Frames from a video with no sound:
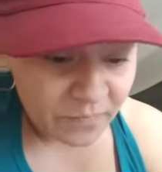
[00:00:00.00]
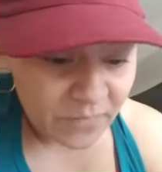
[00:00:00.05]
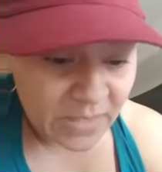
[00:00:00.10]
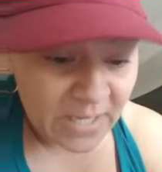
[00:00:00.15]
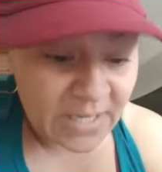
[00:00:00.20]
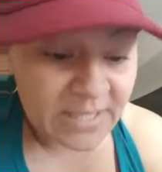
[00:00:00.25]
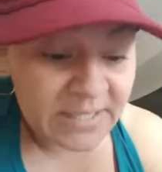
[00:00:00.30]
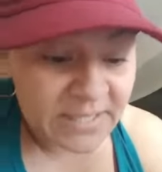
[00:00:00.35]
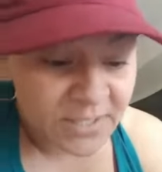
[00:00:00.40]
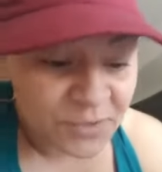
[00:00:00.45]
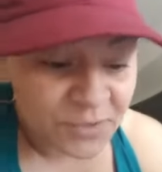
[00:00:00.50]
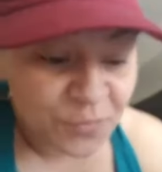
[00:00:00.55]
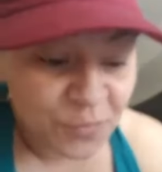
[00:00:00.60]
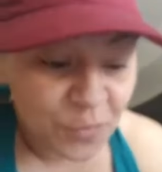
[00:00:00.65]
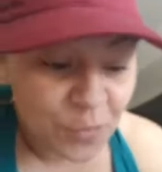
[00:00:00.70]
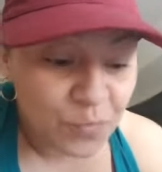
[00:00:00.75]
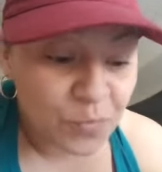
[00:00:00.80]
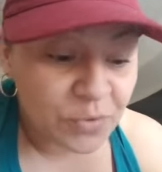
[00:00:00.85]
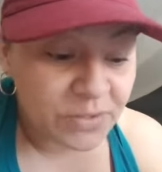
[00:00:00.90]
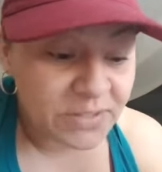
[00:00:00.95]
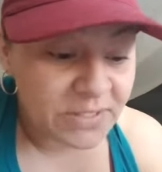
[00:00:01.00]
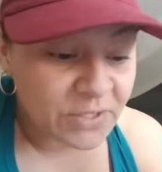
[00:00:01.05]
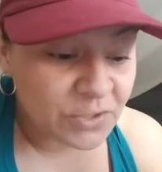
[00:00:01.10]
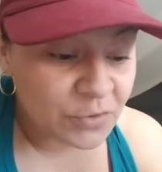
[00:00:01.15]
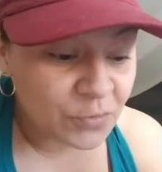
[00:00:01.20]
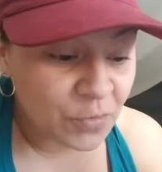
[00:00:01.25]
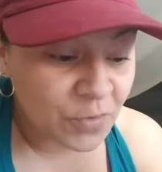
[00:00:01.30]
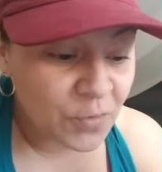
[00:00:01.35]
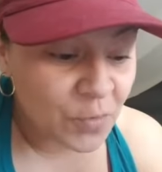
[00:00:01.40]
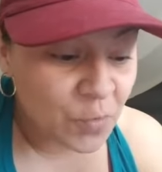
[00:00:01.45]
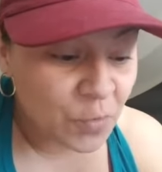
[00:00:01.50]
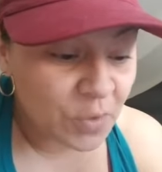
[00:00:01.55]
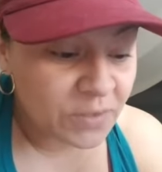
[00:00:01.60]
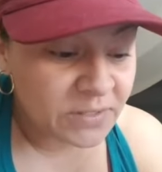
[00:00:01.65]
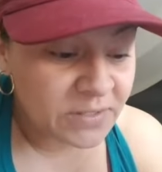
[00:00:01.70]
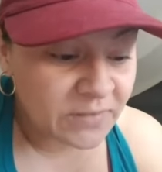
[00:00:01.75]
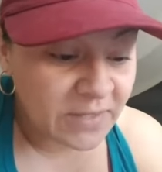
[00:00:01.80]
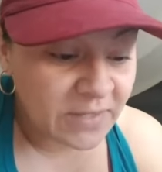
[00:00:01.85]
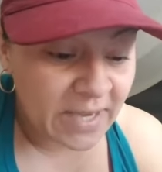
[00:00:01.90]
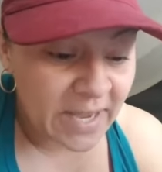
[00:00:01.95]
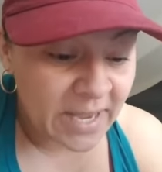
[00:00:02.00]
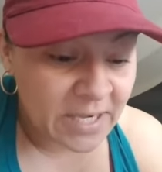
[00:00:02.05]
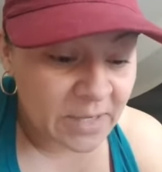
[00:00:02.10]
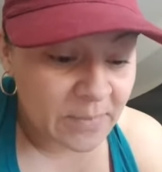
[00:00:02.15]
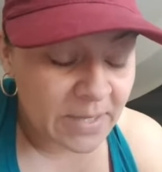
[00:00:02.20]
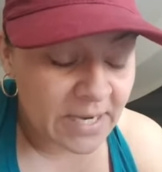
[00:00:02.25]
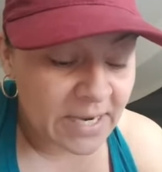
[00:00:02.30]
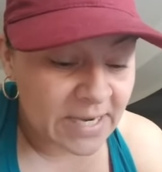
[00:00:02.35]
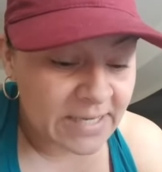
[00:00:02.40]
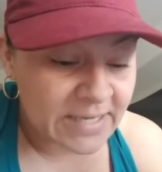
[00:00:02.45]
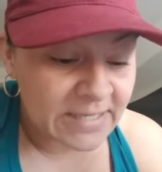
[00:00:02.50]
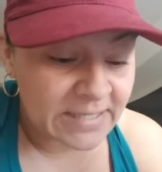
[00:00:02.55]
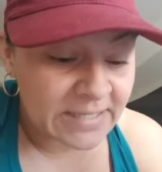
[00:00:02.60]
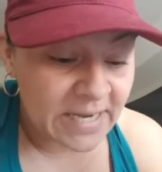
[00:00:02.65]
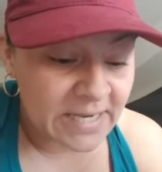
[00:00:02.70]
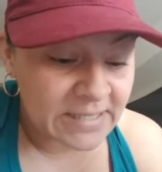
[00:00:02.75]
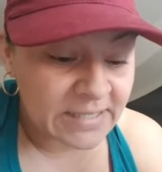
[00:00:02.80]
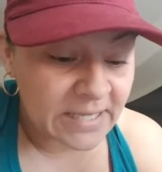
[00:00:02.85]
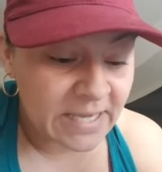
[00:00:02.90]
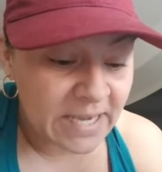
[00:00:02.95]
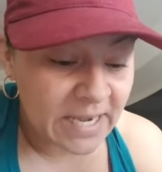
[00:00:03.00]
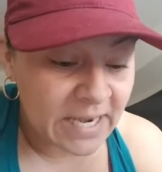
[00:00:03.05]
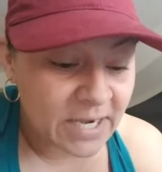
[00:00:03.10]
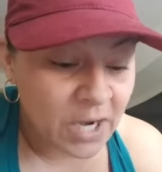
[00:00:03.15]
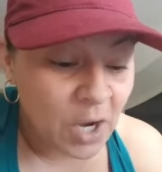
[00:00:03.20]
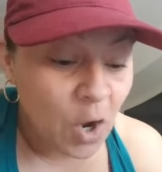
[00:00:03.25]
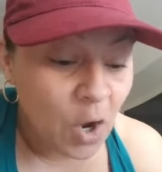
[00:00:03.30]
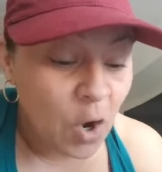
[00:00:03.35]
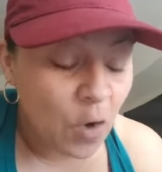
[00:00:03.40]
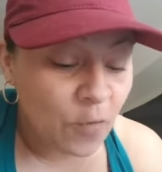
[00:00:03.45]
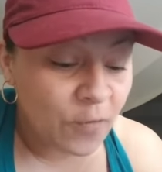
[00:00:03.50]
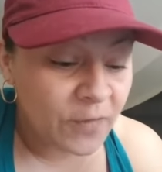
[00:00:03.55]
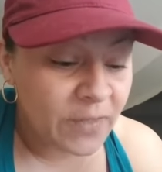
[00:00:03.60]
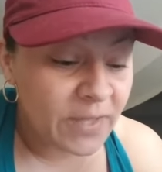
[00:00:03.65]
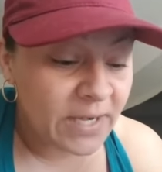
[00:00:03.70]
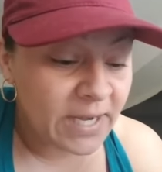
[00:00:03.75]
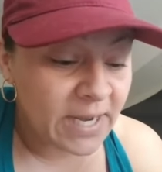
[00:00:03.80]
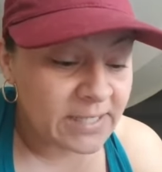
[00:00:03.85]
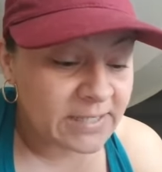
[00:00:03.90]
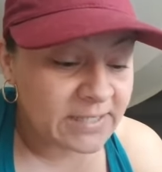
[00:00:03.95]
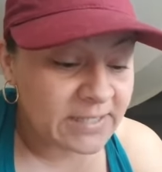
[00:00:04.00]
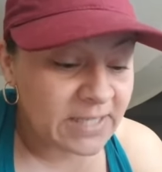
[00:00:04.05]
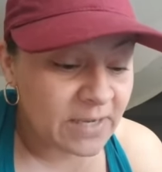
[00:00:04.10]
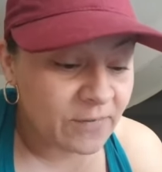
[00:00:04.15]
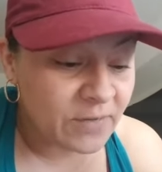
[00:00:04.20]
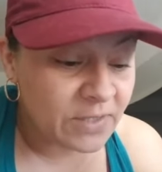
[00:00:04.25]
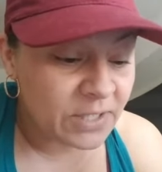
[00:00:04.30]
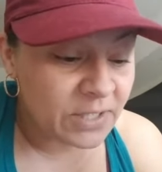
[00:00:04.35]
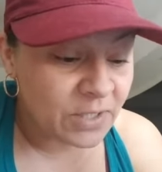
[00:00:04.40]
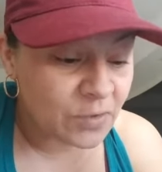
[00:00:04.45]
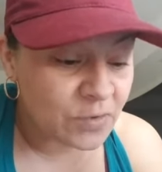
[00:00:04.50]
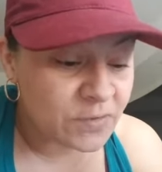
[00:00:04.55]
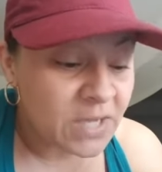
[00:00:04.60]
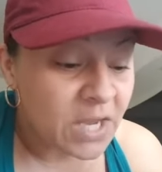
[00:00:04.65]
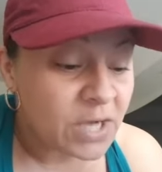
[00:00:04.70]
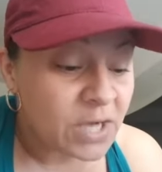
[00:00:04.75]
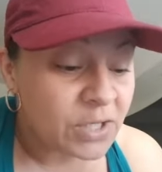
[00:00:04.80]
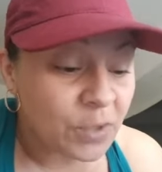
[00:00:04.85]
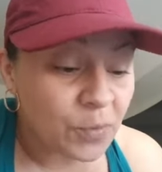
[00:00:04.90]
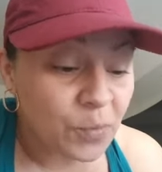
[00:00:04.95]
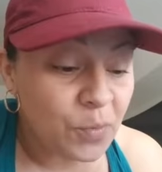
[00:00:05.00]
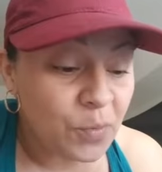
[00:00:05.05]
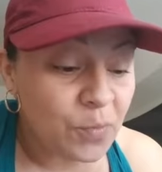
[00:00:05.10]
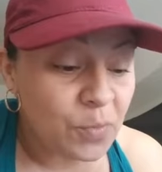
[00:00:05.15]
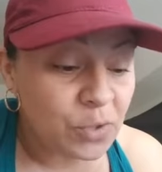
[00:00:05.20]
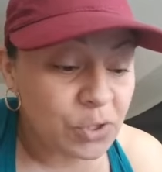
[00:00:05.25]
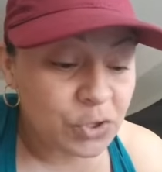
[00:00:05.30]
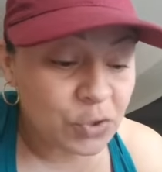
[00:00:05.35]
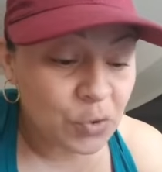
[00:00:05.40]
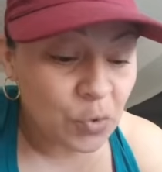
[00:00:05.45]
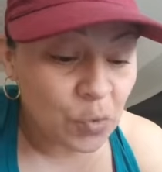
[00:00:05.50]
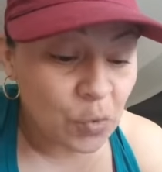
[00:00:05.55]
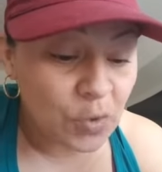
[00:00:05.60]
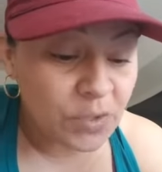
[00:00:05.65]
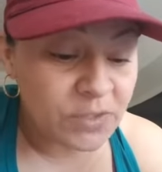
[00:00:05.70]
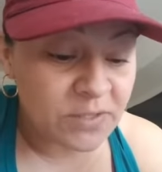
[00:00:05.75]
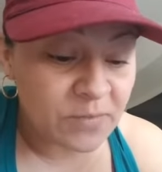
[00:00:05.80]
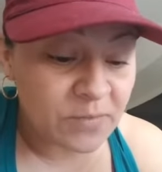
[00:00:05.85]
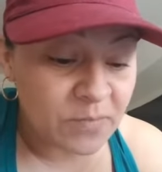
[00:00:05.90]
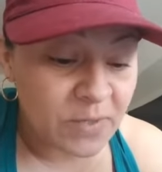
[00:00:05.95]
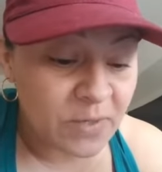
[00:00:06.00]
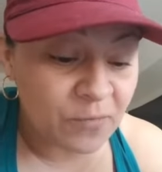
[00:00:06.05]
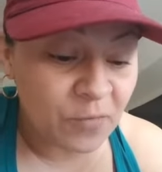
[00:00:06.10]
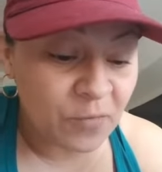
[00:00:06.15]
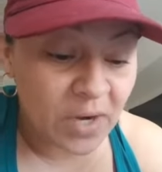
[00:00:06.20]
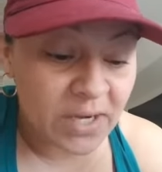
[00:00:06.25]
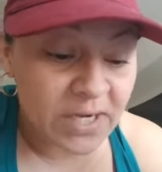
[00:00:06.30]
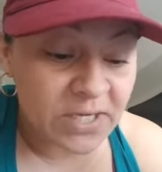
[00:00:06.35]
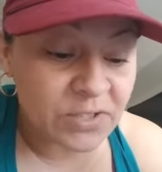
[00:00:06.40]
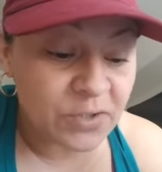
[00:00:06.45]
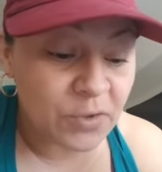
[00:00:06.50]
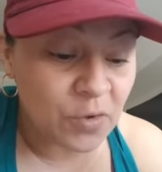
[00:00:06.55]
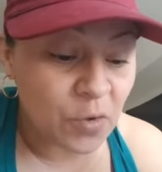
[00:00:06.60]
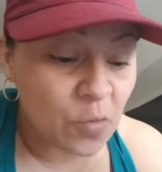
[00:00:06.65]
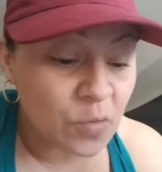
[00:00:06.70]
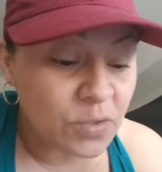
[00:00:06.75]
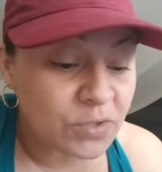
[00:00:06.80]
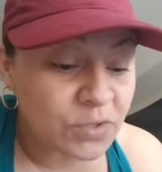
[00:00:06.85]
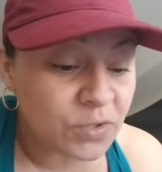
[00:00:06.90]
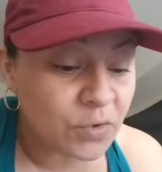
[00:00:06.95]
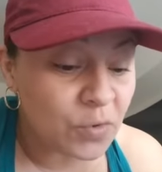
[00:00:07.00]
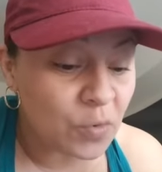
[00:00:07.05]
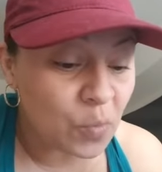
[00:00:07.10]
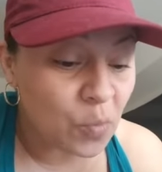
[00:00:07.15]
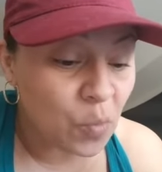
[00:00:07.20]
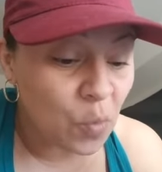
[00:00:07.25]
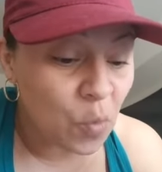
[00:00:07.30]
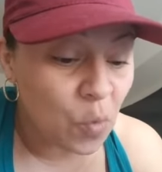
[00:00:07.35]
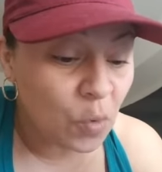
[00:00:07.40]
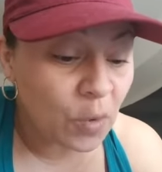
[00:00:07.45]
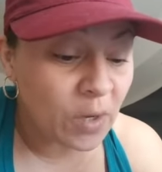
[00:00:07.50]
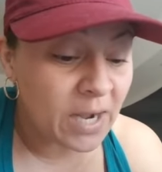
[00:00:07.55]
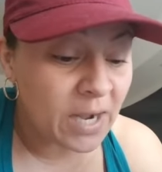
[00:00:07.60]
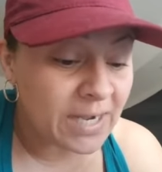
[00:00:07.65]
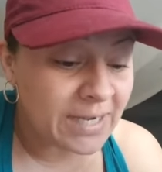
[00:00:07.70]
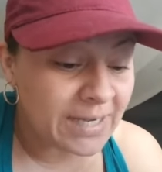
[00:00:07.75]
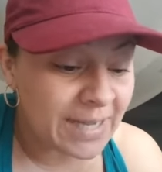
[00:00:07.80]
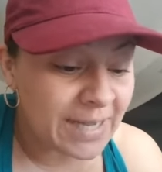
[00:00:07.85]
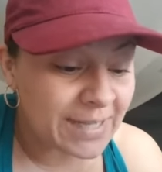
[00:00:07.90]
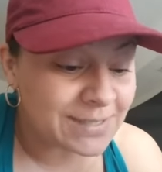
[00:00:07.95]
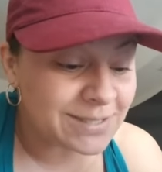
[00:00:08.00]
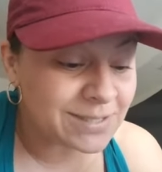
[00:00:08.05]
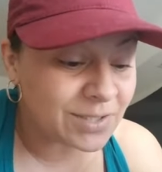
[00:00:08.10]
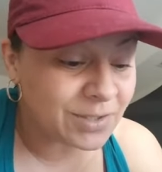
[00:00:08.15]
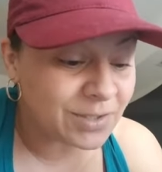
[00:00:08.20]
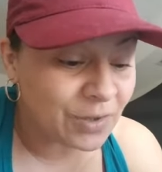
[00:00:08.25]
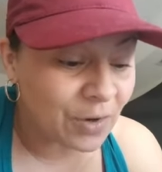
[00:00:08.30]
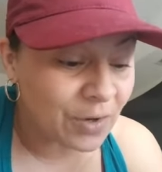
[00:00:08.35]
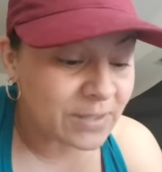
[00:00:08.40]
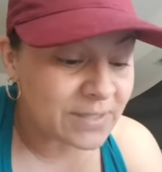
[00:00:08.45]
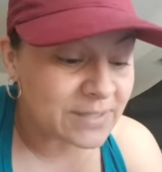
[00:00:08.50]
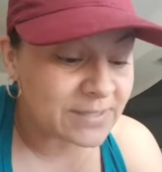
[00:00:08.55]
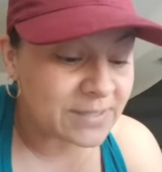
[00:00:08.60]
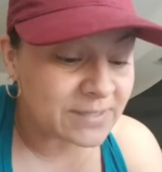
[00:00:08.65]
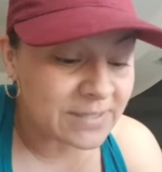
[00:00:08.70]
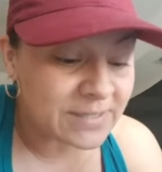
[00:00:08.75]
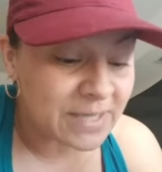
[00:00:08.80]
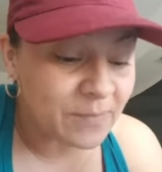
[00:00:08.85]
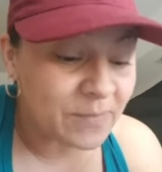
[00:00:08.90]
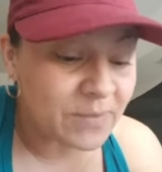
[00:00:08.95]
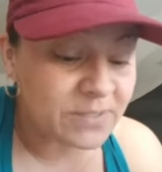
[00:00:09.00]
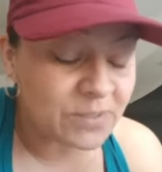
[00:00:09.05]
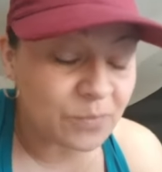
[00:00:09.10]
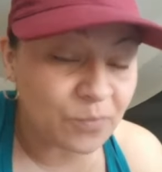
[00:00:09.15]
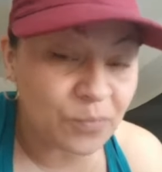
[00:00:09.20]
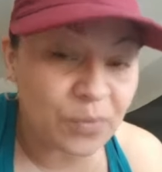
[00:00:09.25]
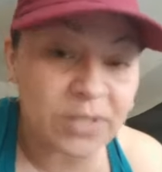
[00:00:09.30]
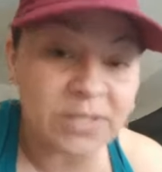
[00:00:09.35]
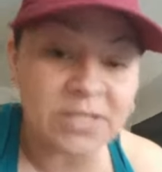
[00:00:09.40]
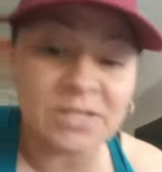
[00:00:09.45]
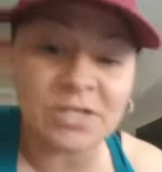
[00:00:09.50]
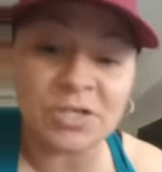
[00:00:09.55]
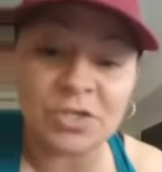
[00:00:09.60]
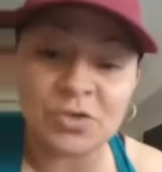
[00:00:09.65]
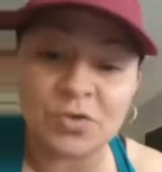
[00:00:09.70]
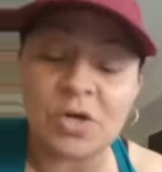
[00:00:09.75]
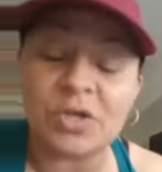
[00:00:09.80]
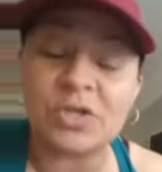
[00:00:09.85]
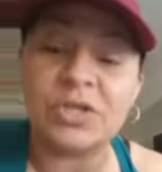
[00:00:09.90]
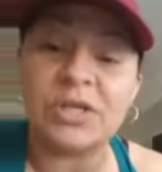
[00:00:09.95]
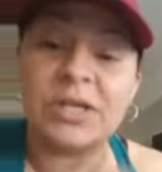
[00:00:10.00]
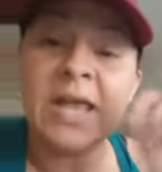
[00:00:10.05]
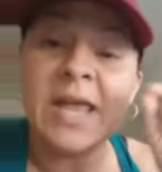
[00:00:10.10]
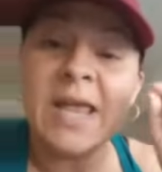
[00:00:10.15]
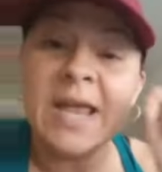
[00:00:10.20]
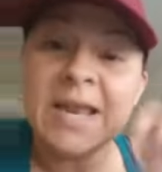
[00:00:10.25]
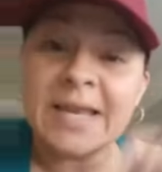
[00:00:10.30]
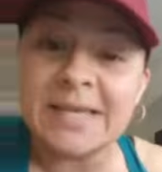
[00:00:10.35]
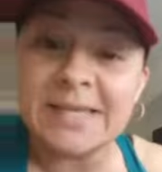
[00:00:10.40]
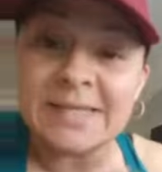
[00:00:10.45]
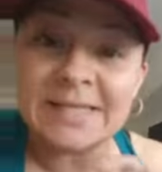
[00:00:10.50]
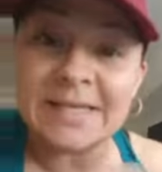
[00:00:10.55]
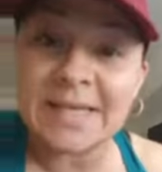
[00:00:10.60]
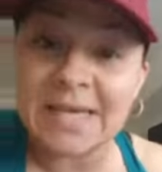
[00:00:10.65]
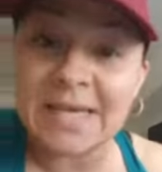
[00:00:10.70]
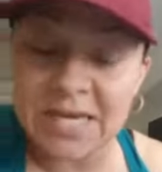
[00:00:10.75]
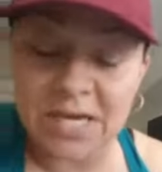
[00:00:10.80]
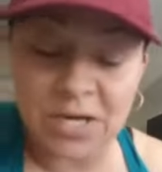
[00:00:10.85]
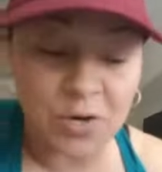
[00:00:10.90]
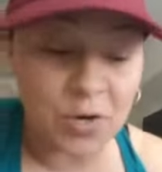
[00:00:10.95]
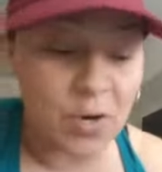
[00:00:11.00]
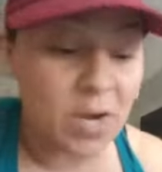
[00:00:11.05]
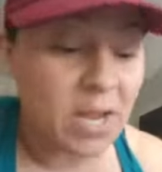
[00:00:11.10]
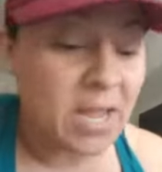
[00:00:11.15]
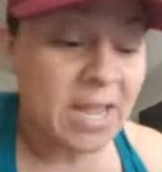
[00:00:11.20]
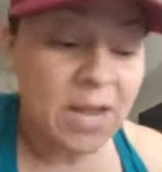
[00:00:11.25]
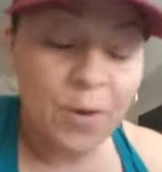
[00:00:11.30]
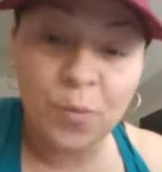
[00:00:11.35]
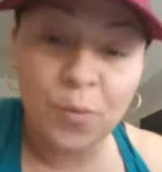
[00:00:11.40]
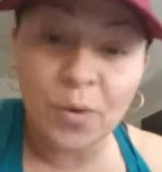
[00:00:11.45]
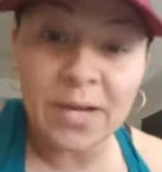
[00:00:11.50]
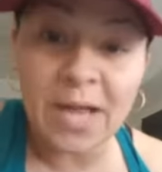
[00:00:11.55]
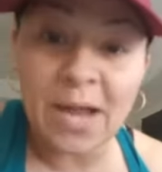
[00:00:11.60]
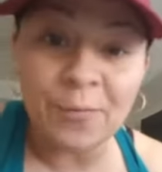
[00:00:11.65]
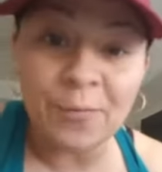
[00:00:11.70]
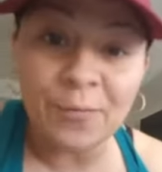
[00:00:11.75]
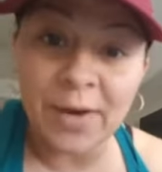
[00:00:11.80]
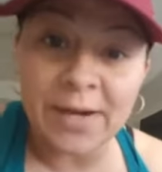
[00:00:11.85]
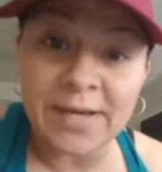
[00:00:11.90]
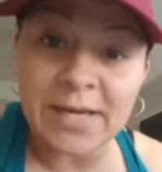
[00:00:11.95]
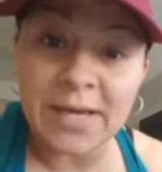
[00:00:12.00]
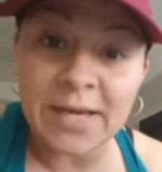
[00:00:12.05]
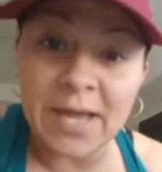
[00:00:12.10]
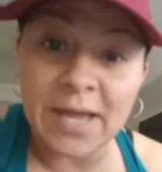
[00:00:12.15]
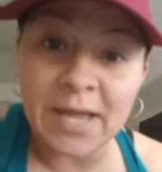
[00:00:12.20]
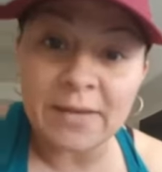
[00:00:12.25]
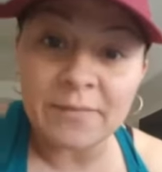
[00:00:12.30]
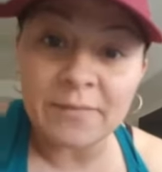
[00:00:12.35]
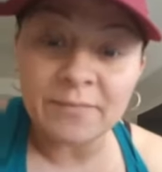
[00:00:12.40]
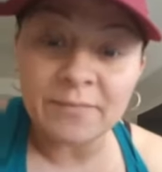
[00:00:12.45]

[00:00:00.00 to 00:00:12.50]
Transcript: And this group would destroy the works of the enemy in the days ahead. Over the next seven years, they would mature to be ready to go into the war against the darkness attempting to bring the destruction. Listen here. We're not ready yet.